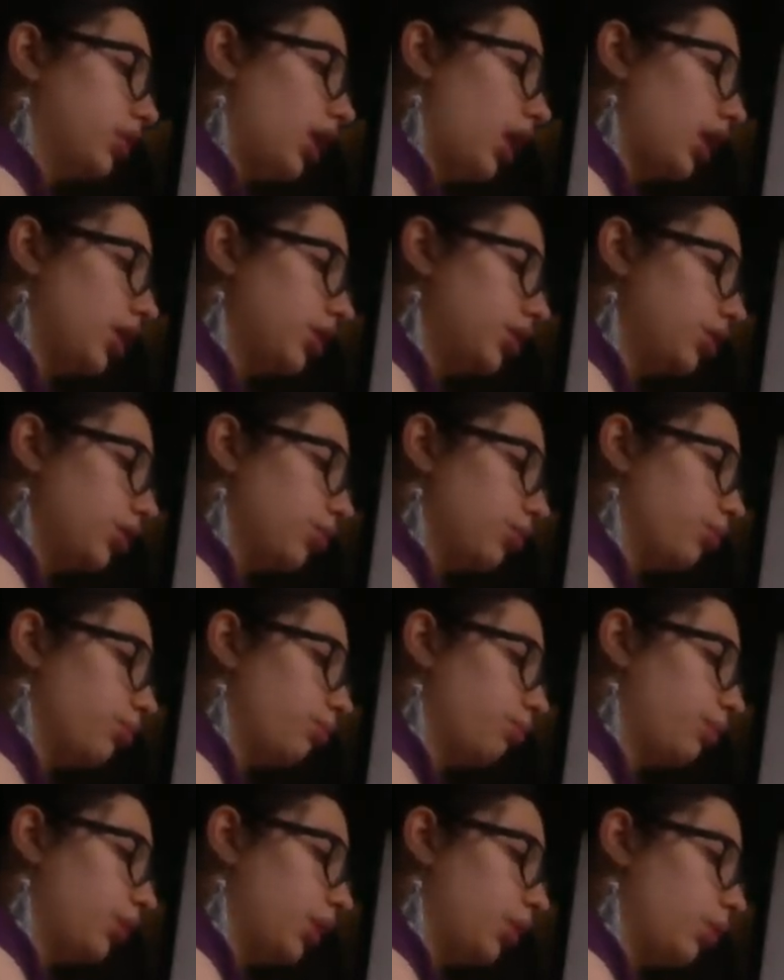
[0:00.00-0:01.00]
I don't know,
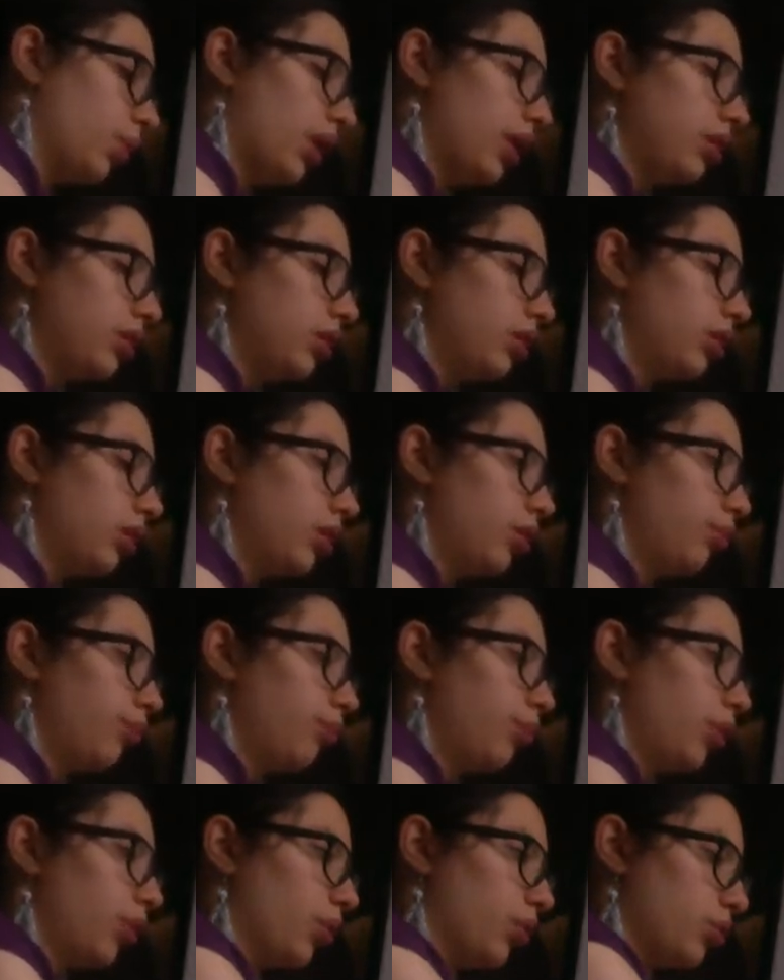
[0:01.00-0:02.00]
B1
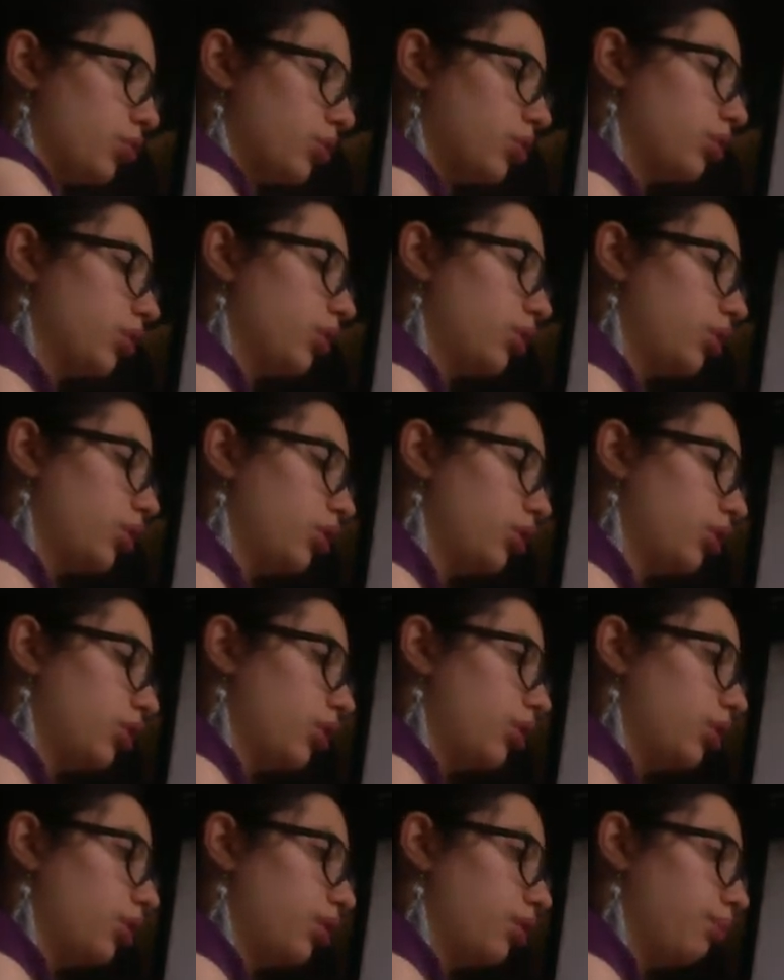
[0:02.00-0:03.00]
plus
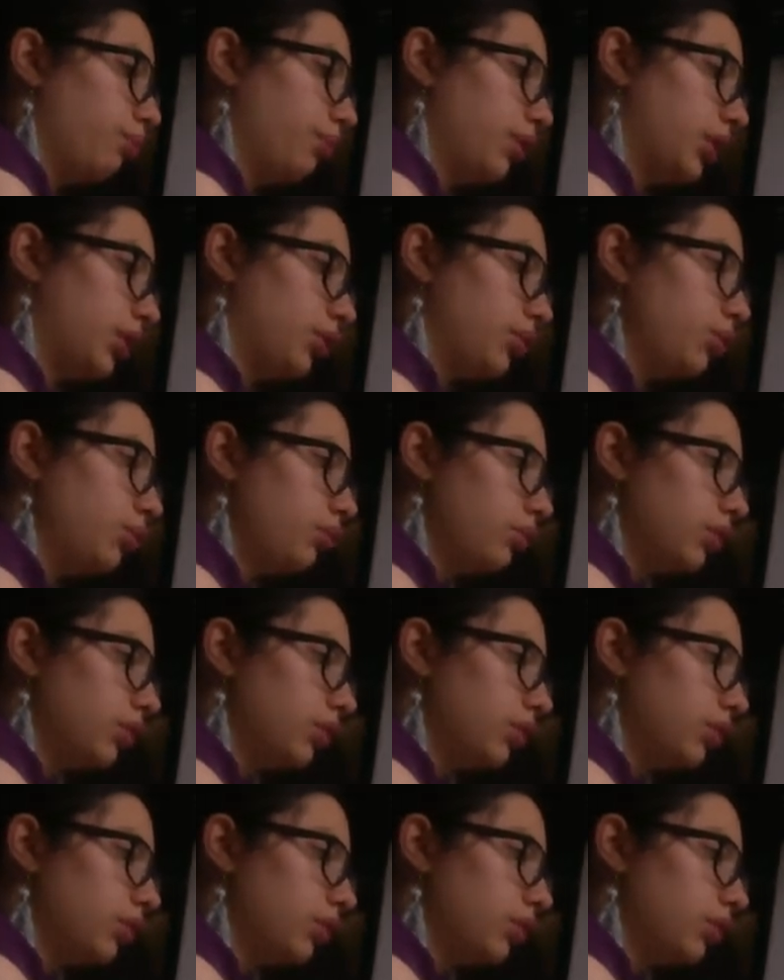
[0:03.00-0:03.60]
B2.